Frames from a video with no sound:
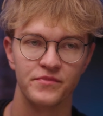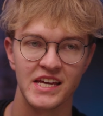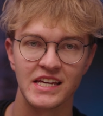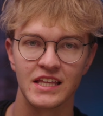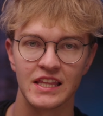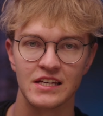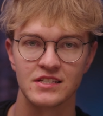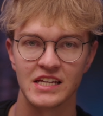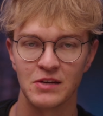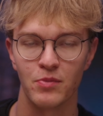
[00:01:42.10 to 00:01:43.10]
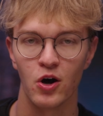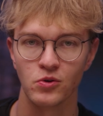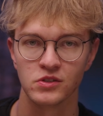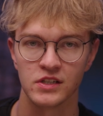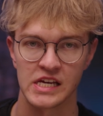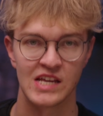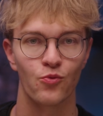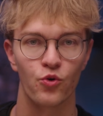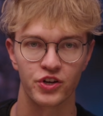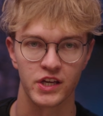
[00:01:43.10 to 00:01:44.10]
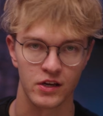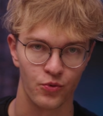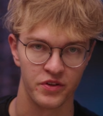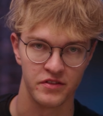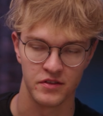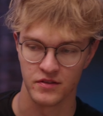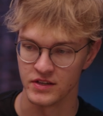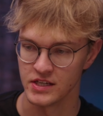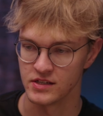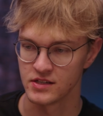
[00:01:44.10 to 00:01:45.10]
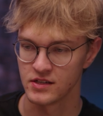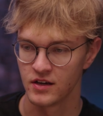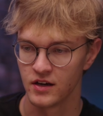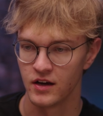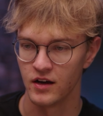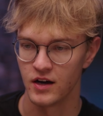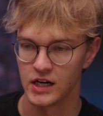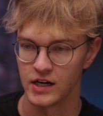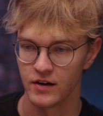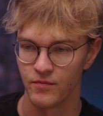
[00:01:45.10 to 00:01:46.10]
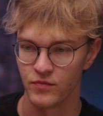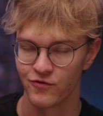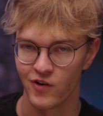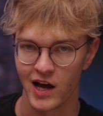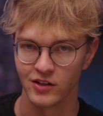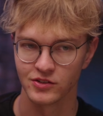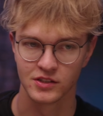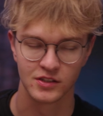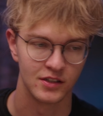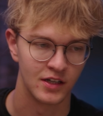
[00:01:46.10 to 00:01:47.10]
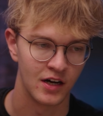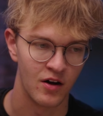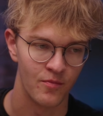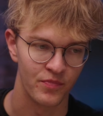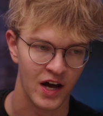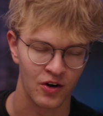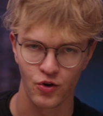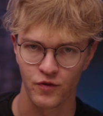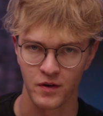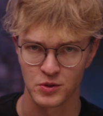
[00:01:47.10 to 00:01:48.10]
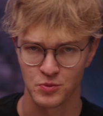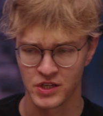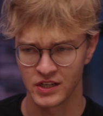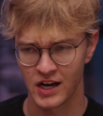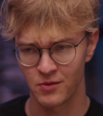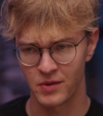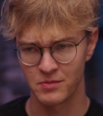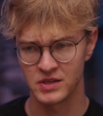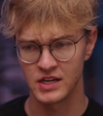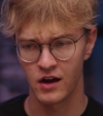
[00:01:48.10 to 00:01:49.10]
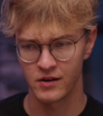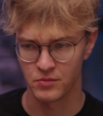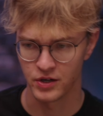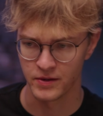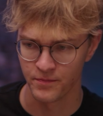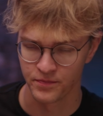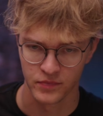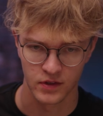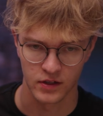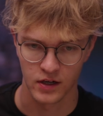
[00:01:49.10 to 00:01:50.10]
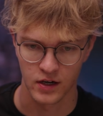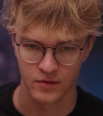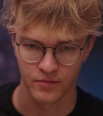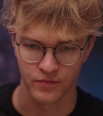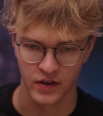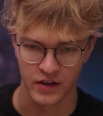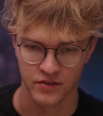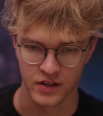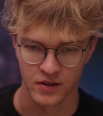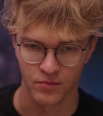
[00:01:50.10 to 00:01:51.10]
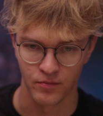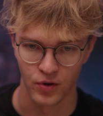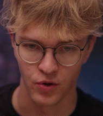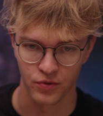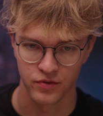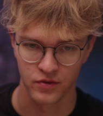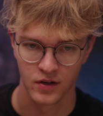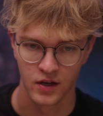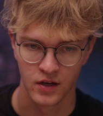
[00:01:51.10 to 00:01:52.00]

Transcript: taking this in post and working with these files. I don't know if I'm speaking out of my behind, but I think both